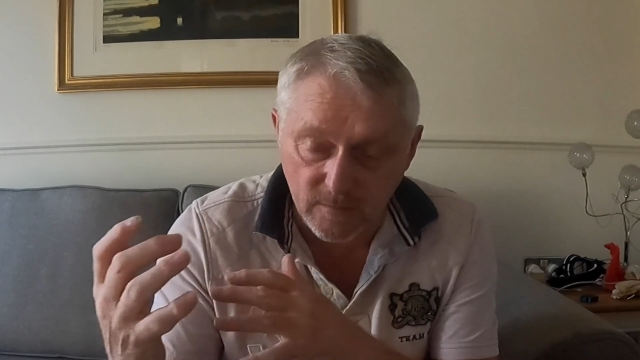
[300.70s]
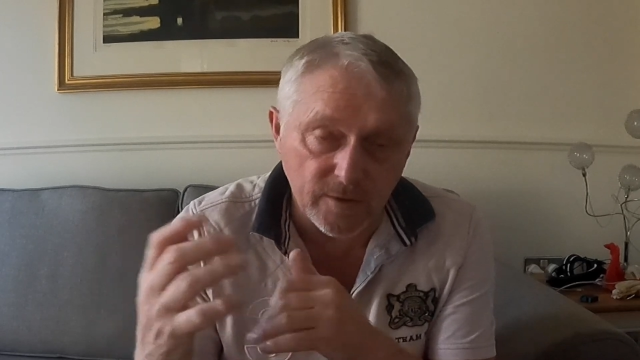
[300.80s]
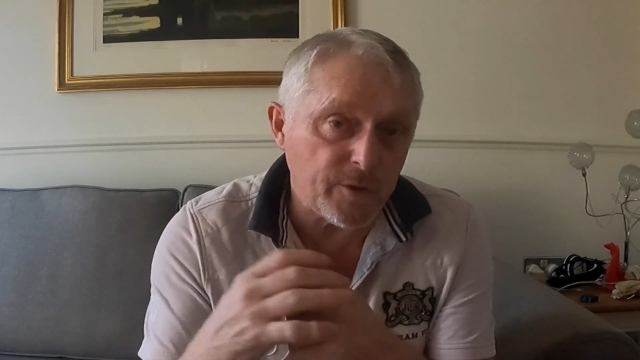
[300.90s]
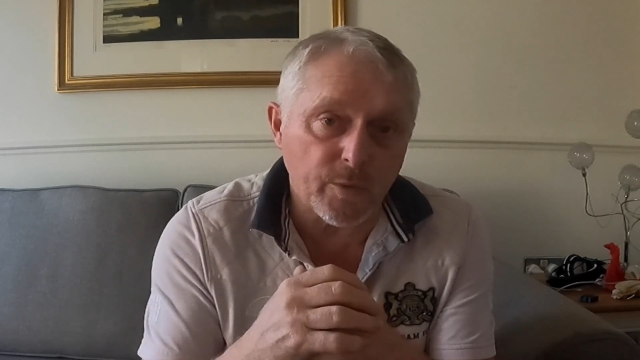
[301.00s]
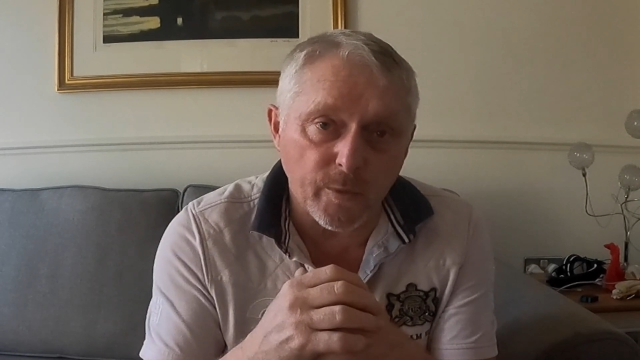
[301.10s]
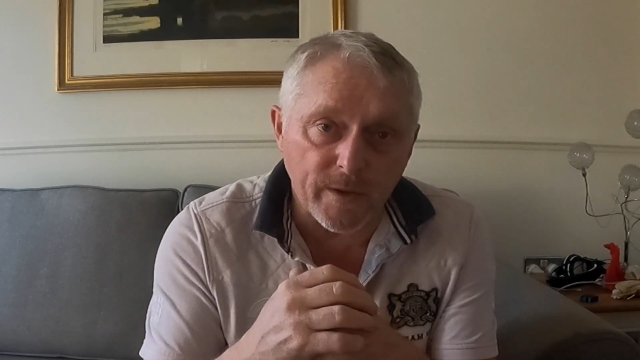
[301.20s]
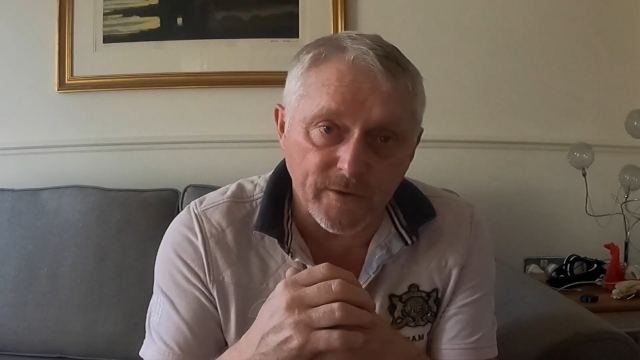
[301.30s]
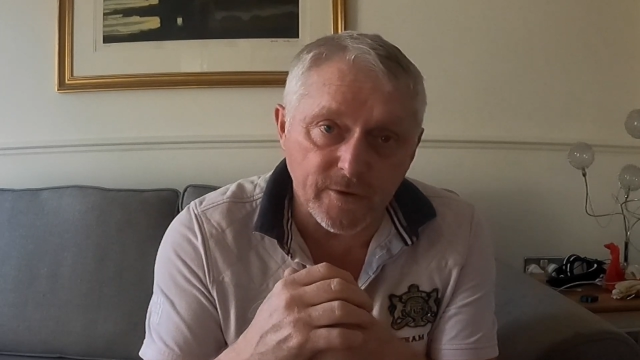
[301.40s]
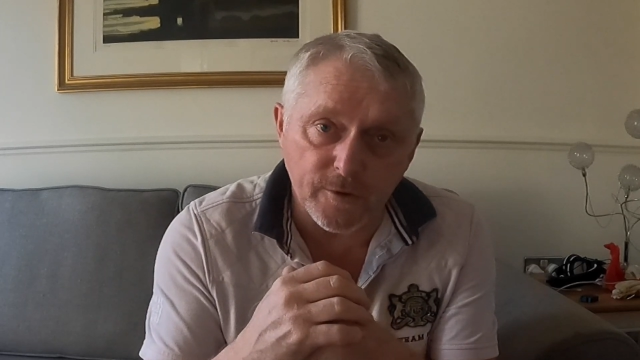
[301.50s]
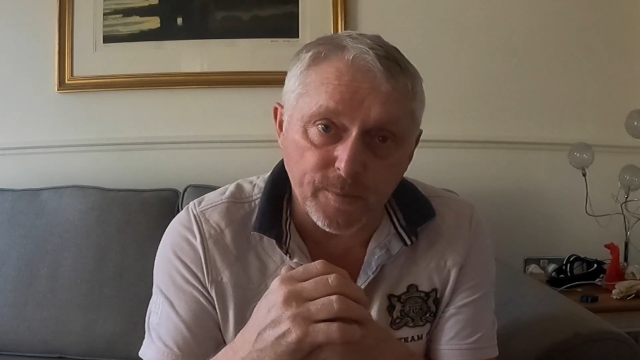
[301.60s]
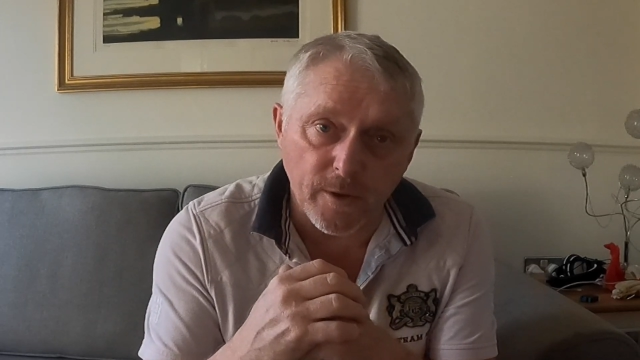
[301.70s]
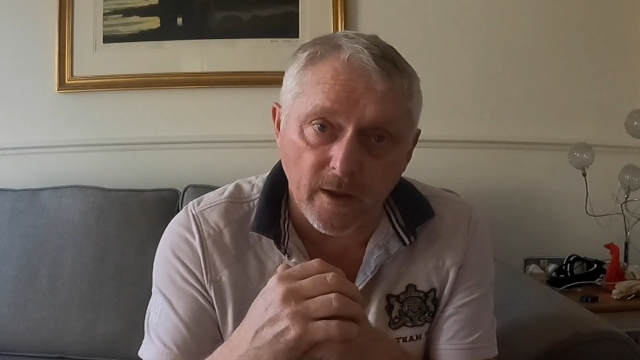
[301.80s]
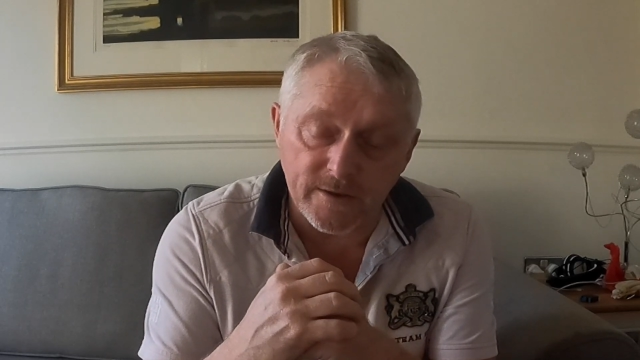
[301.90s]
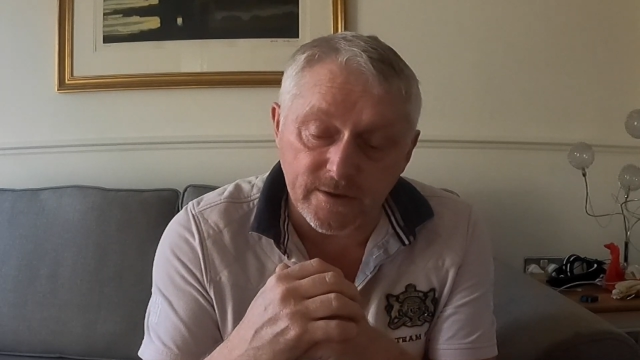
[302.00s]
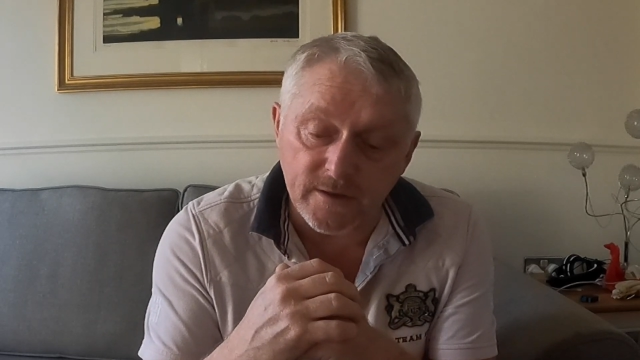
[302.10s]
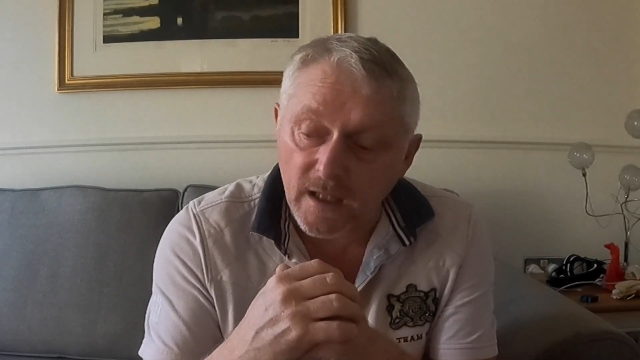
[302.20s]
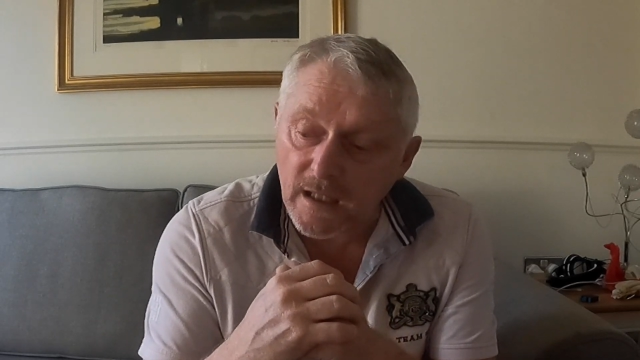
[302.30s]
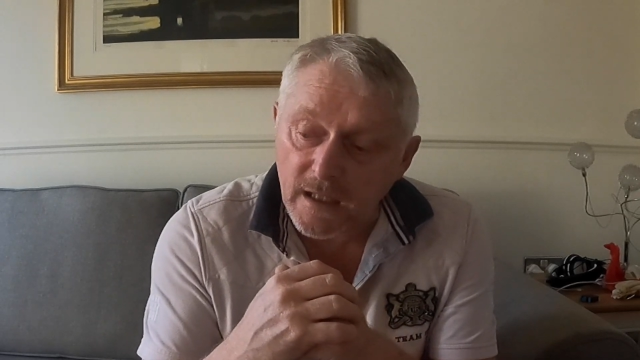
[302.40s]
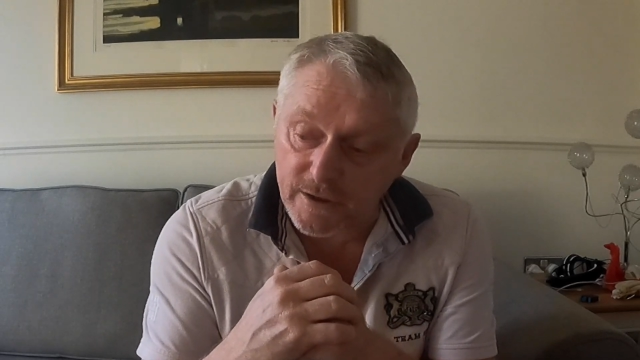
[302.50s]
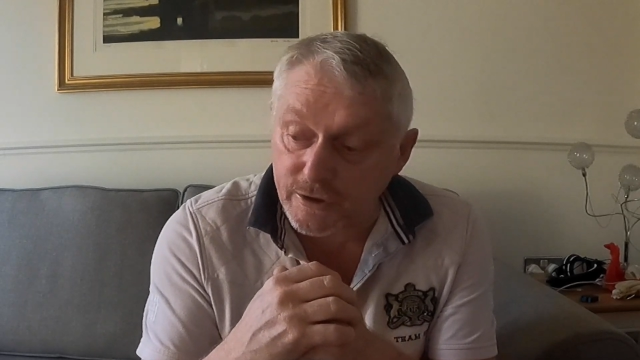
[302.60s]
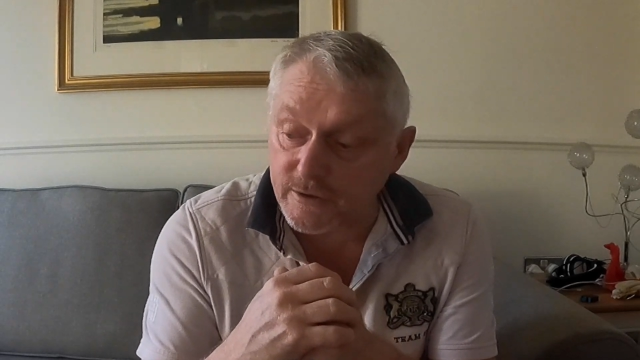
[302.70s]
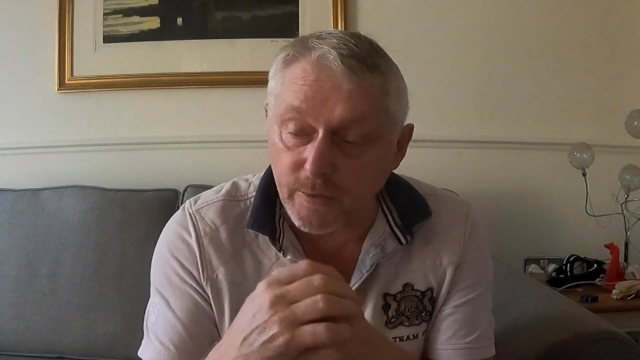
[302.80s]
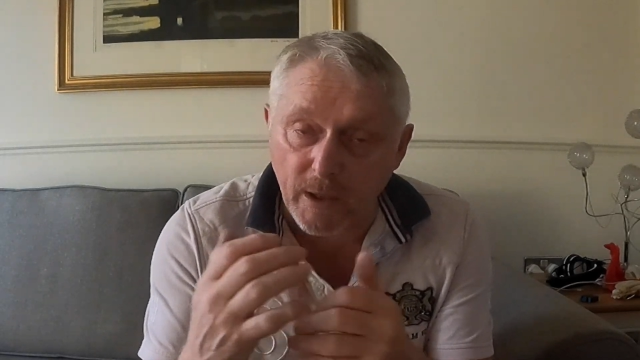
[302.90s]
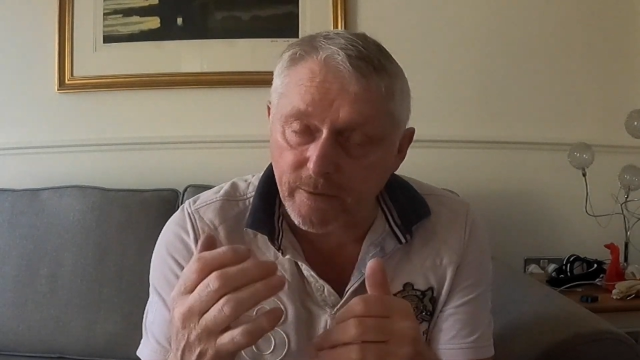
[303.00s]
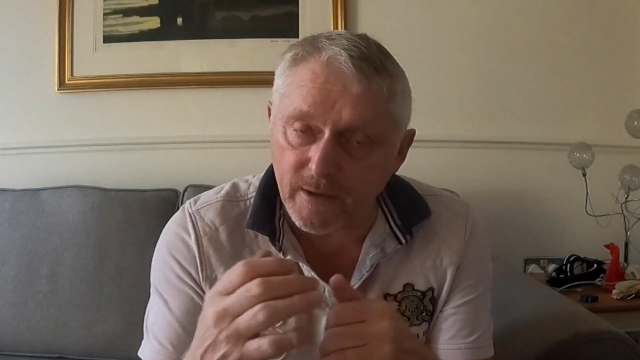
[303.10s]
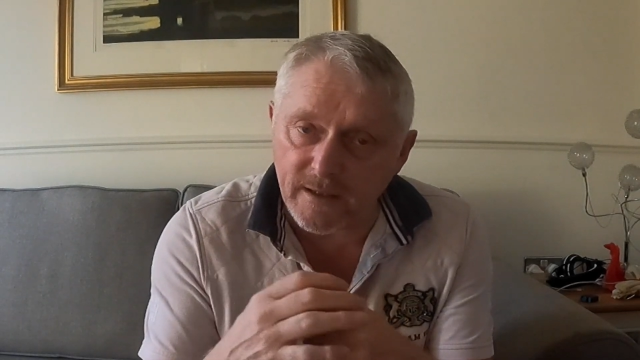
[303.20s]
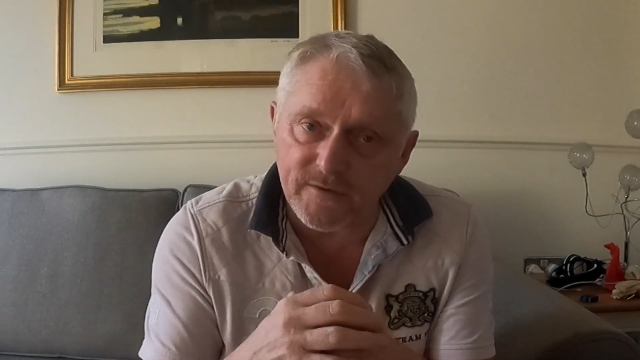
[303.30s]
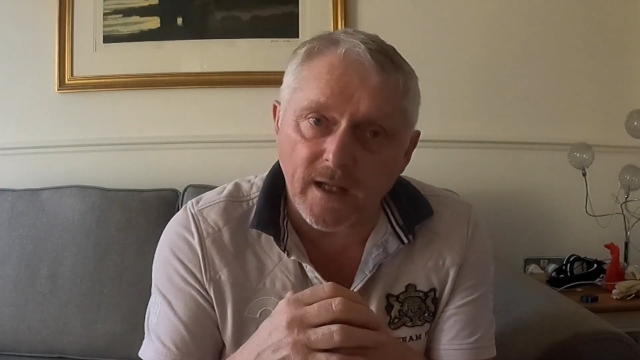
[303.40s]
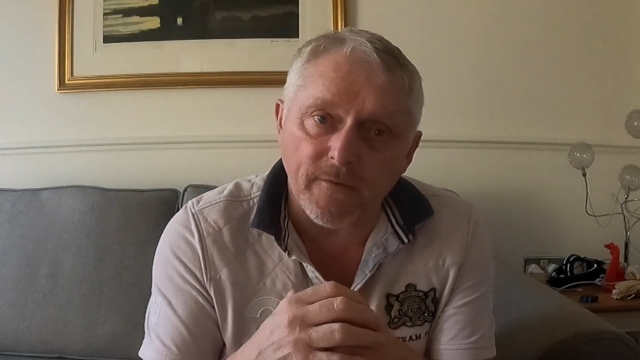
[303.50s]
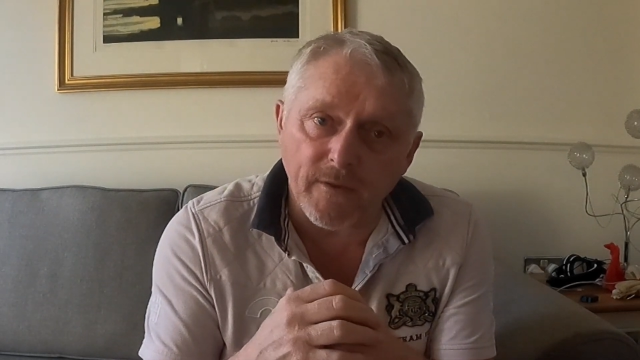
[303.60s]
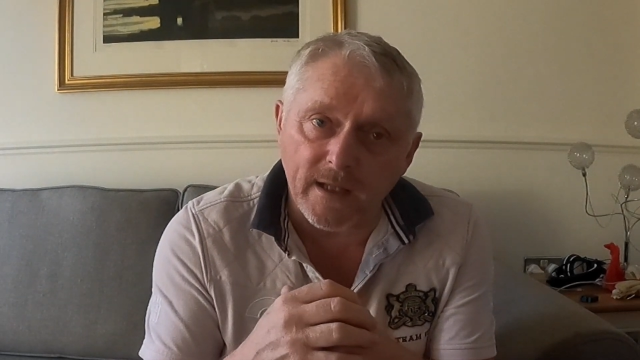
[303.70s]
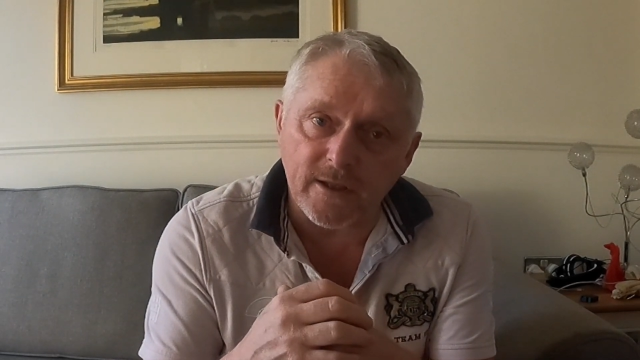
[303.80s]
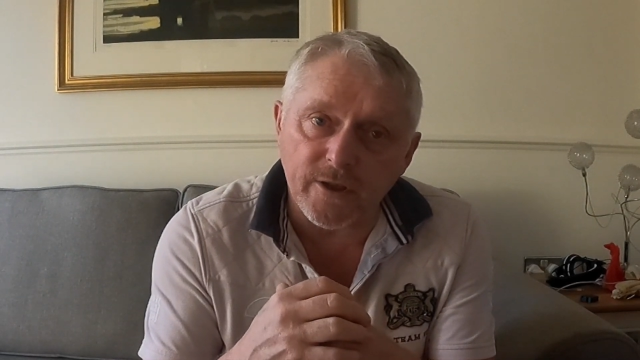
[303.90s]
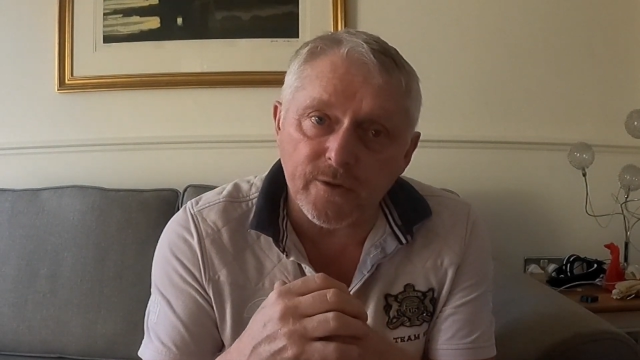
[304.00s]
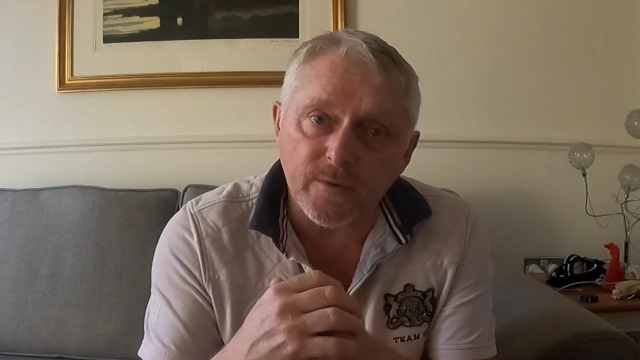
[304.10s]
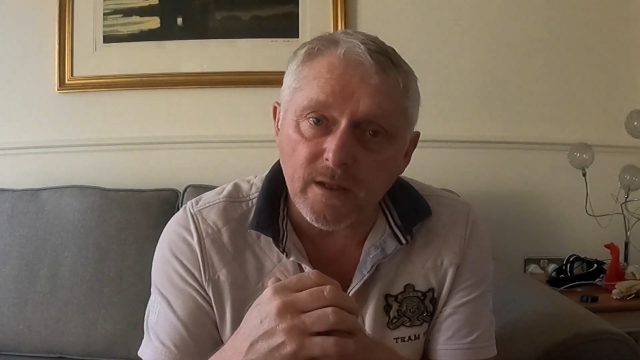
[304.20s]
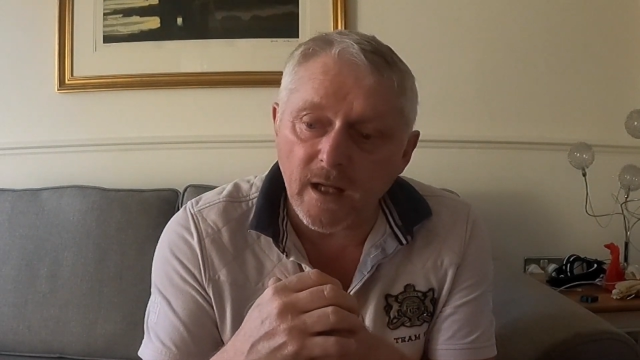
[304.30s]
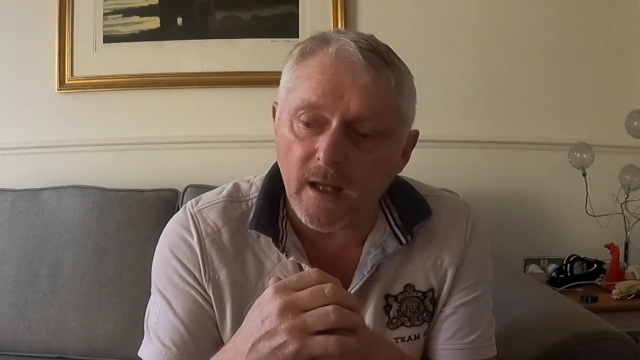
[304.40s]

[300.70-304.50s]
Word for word: you will win the two prizes. It's just a way really of saying thank you.